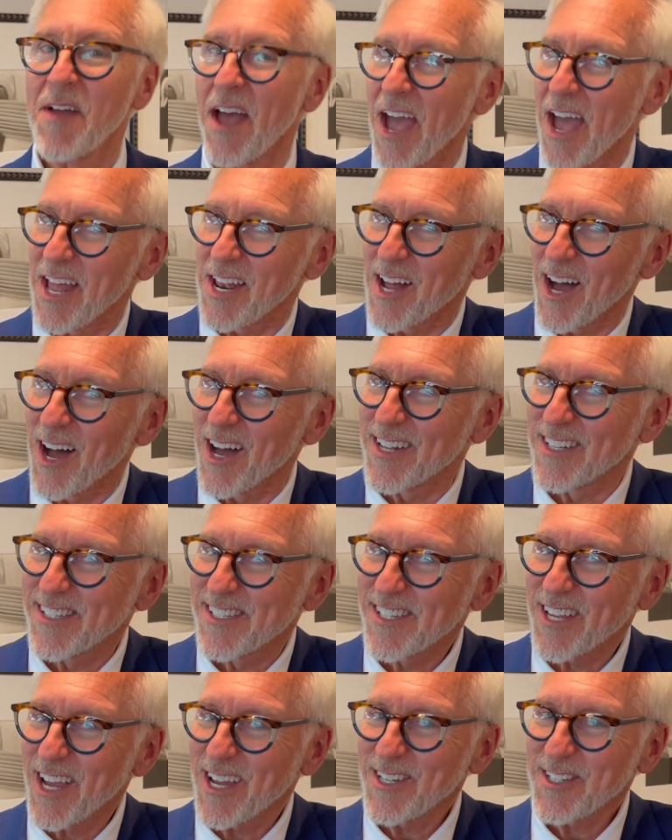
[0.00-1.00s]
and
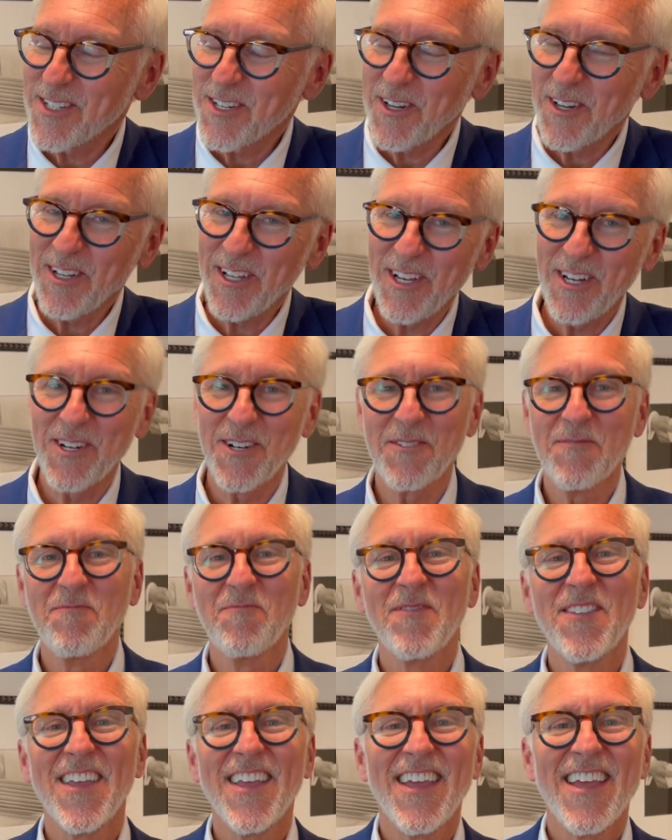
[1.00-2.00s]
on-site cheerleader.
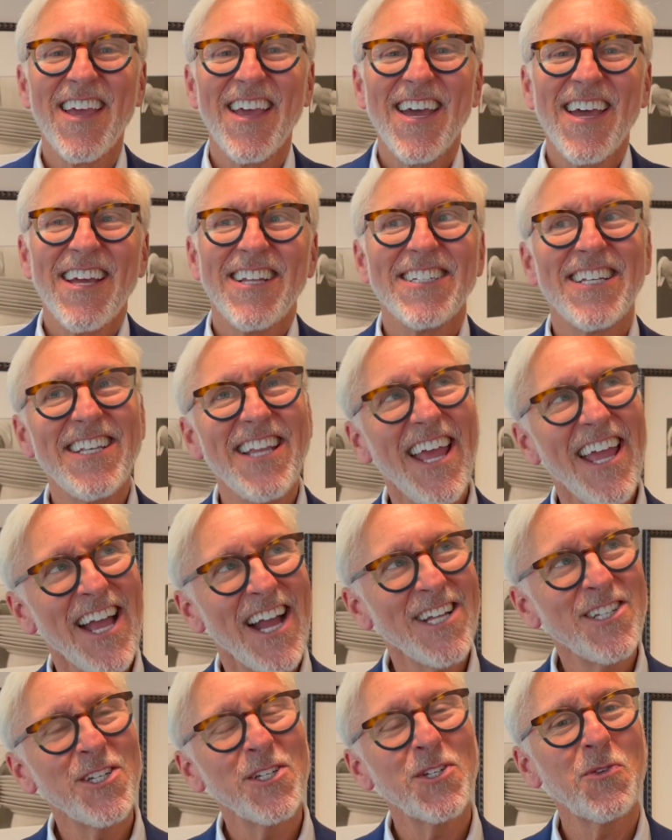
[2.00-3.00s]
Today
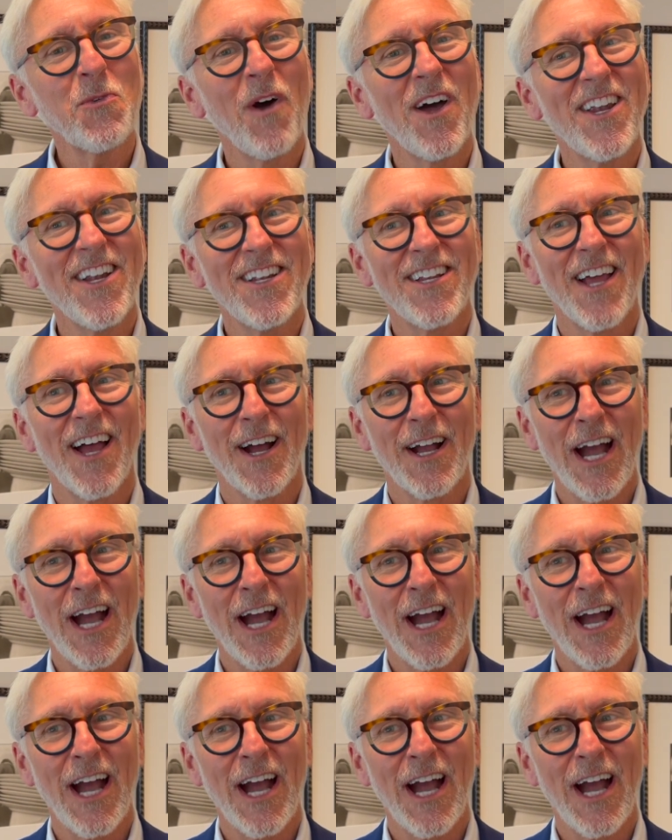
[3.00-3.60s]
I just wanted to uh,